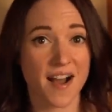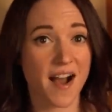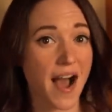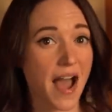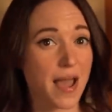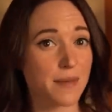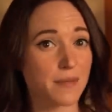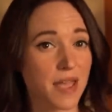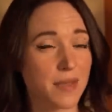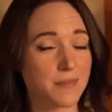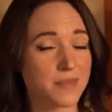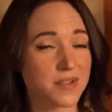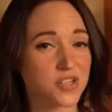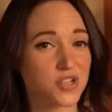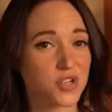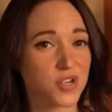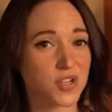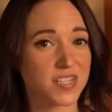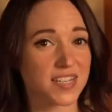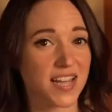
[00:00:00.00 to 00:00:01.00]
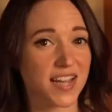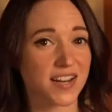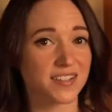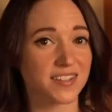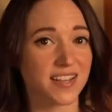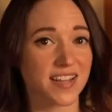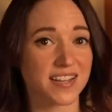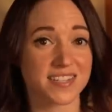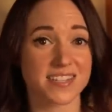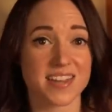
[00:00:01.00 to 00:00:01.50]
I'm Amy Shira
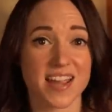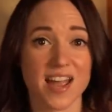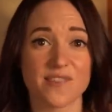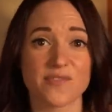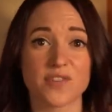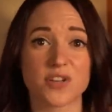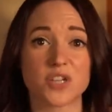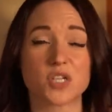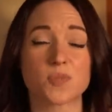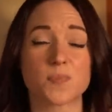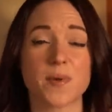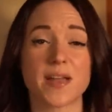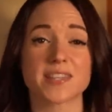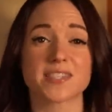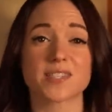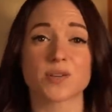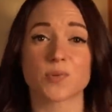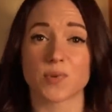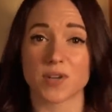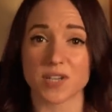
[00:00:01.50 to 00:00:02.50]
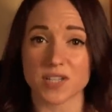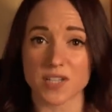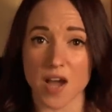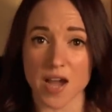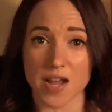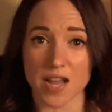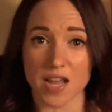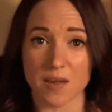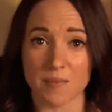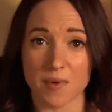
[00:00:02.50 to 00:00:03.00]
Teitel, and today on Vintage Space, we're
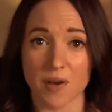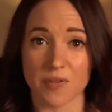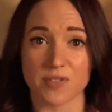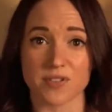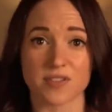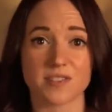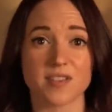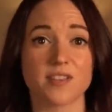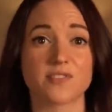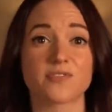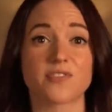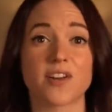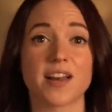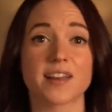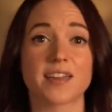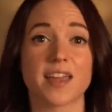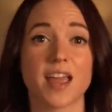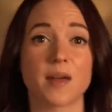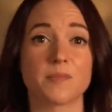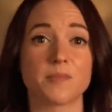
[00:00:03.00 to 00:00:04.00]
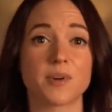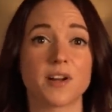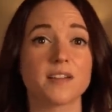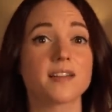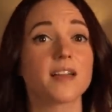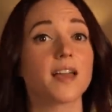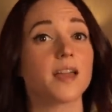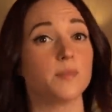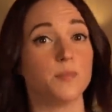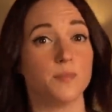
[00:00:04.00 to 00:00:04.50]
talking about the sun fried
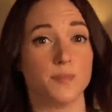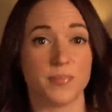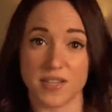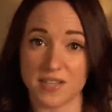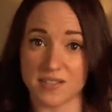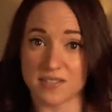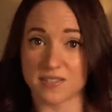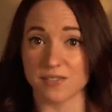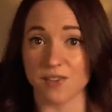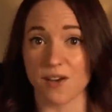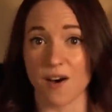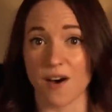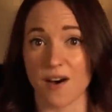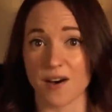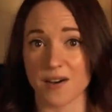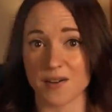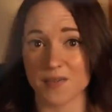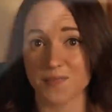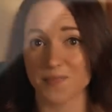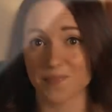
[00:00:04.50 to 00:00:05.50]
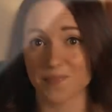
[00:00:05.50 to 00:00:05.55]
camera and Bean's Law.